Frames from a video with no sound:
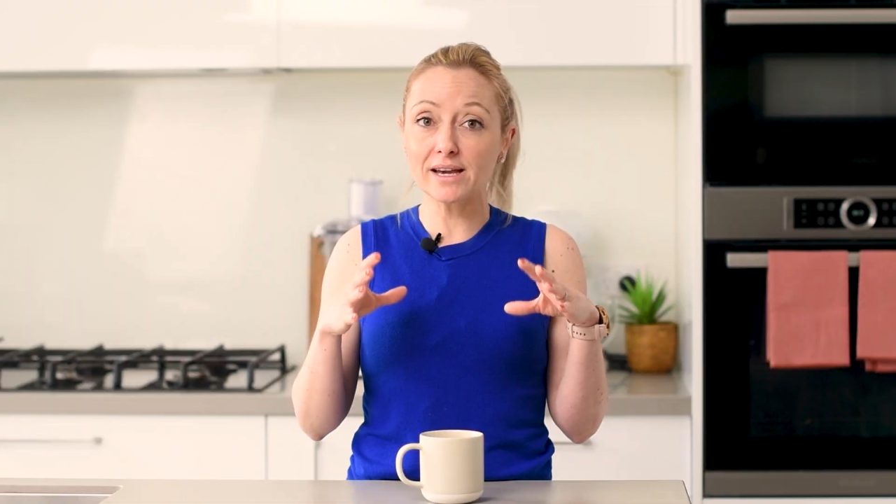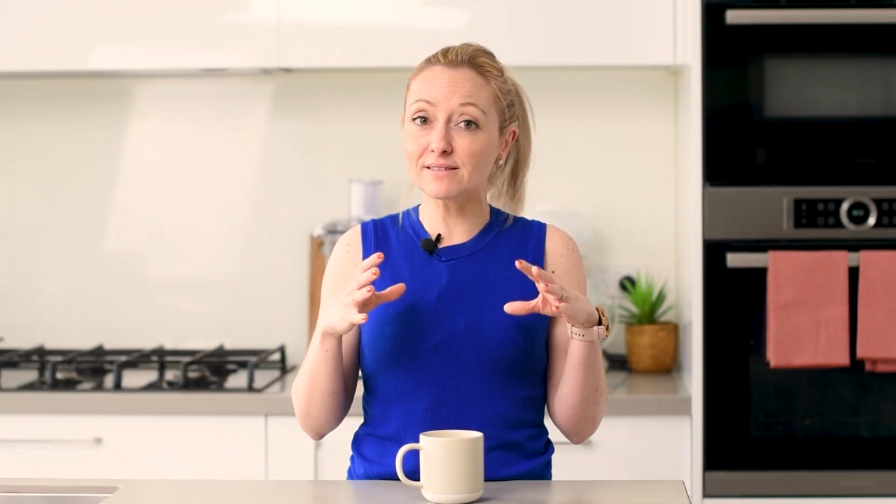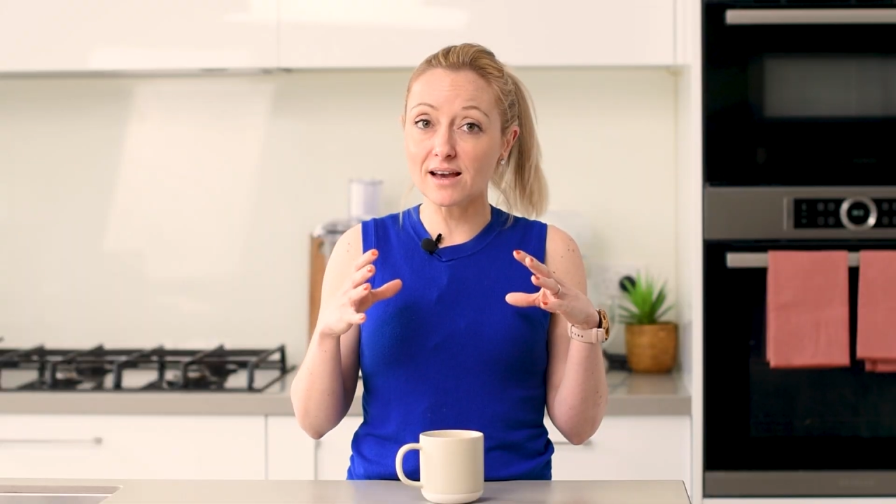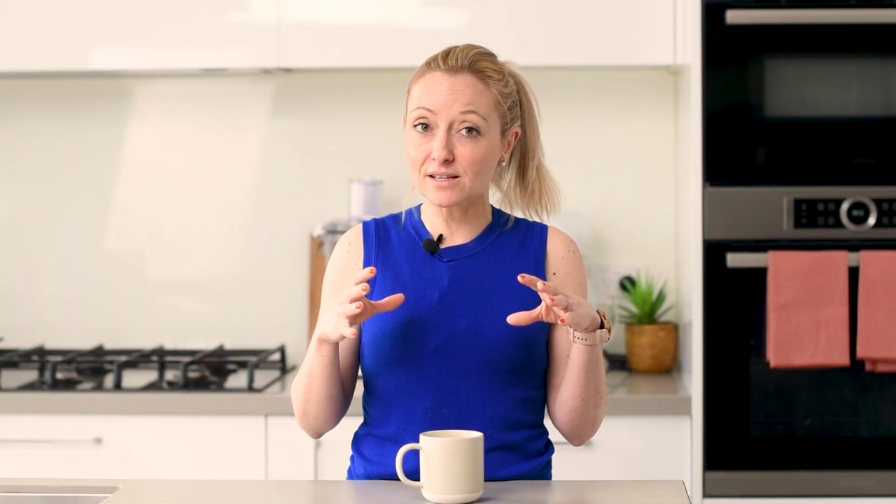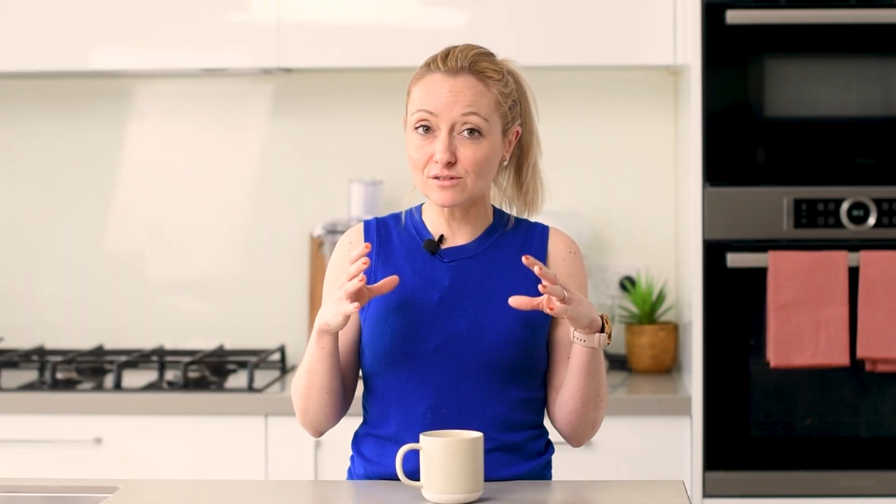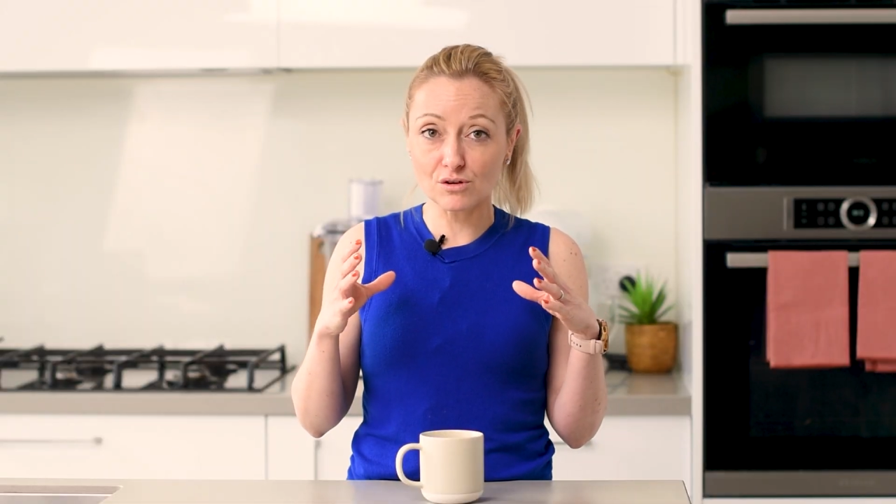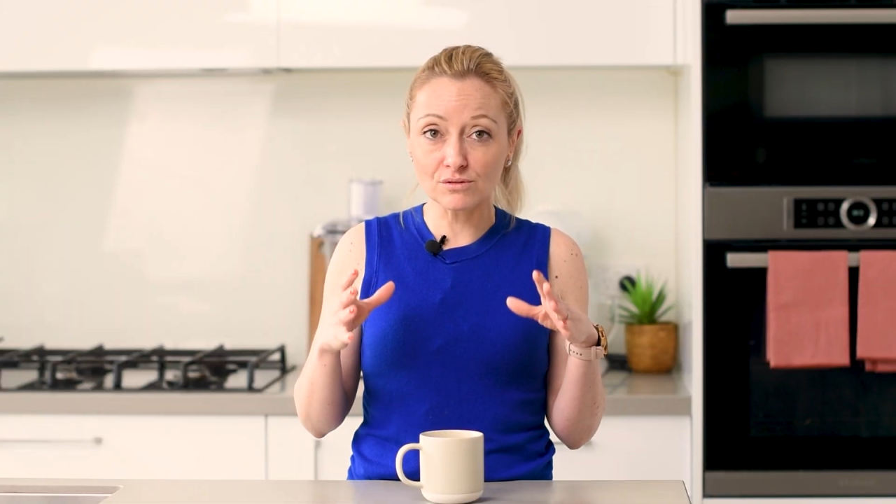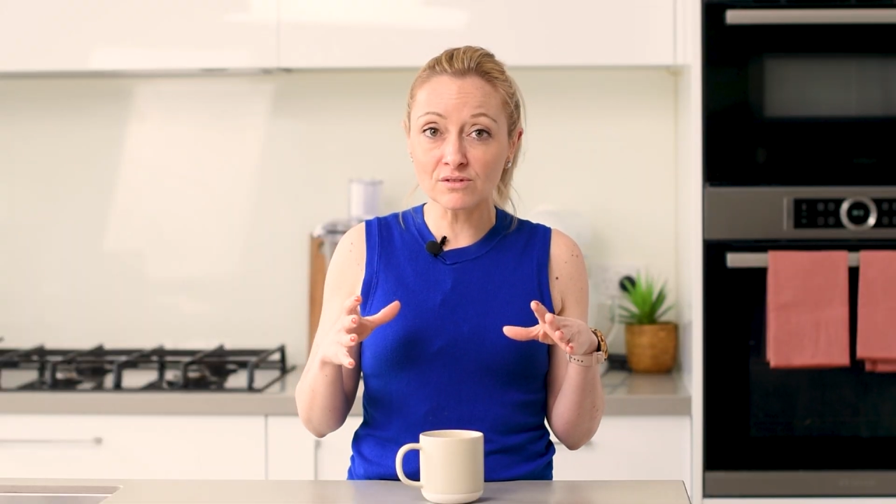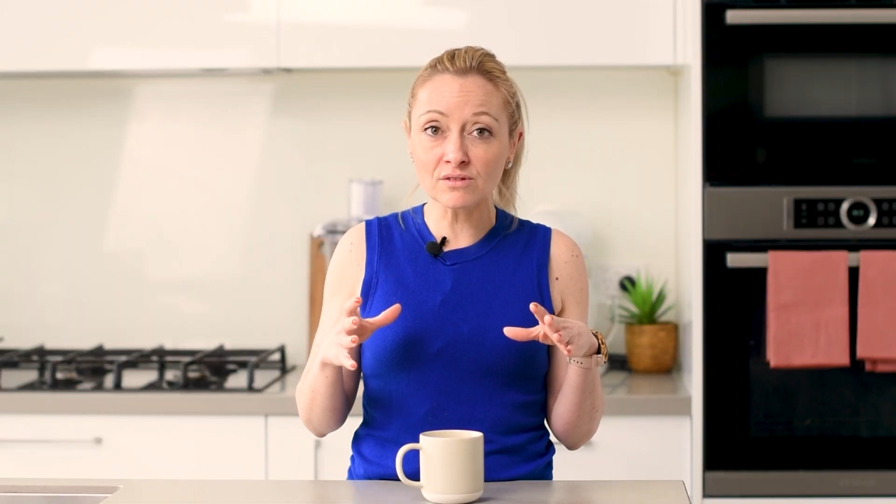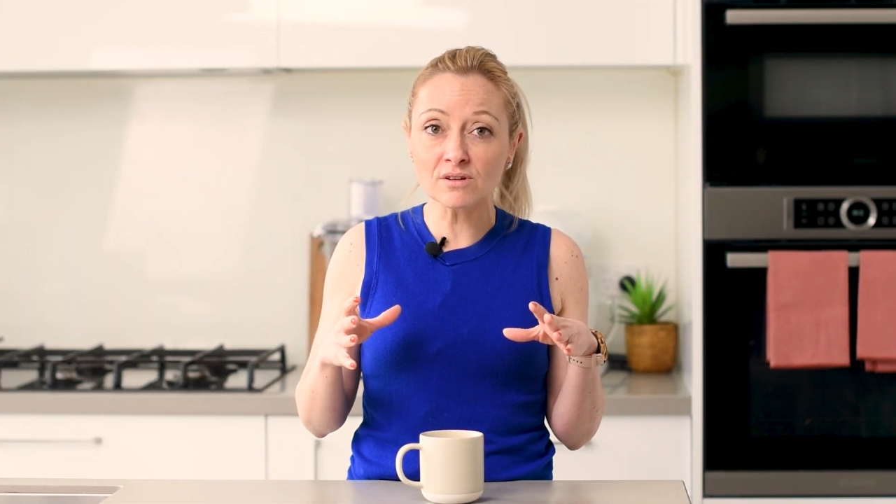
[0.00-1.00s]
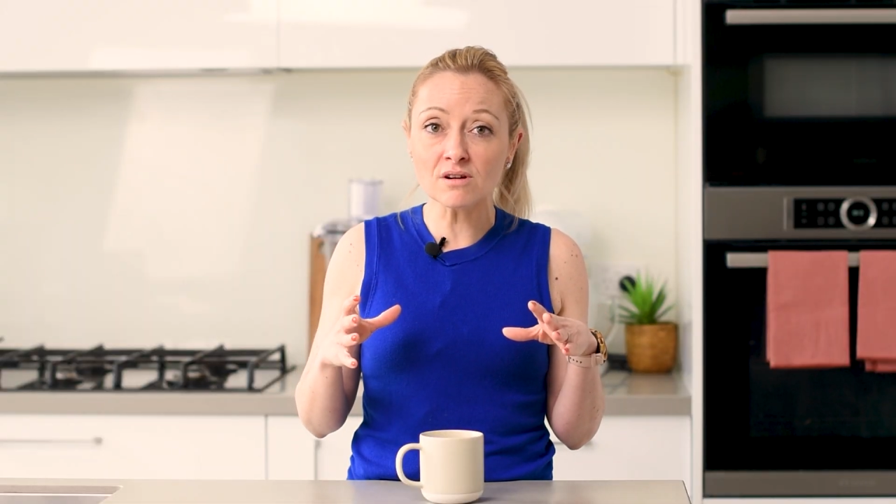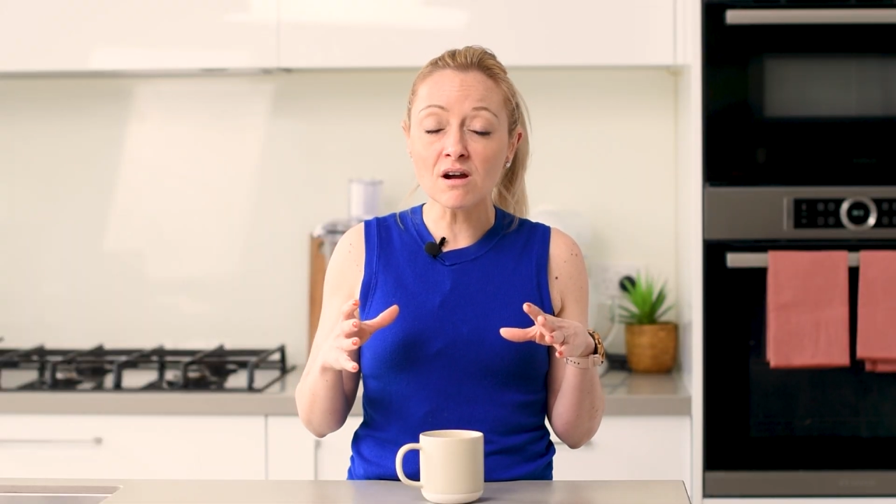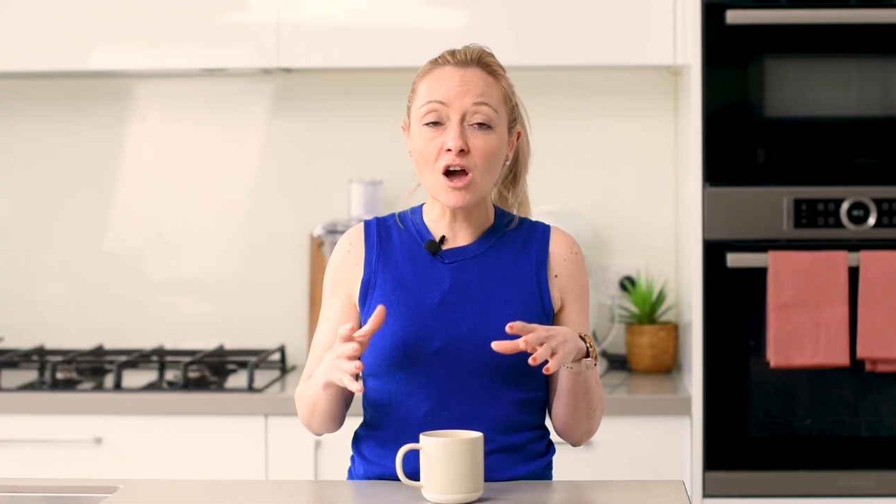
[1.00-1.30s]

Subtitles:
airtight container,